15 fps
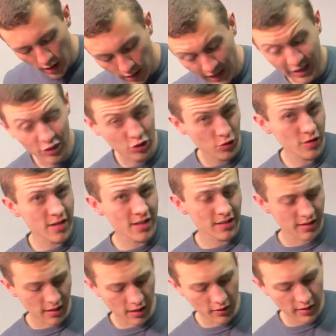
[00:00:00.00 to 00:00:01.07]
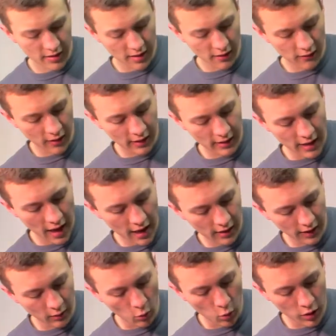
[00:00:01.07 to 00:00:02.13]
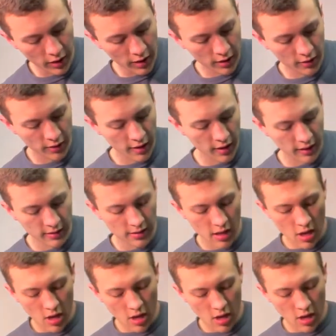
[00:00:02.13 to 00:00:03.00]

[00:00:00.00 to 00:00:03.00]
like trees and other stuff like that, like woodier things.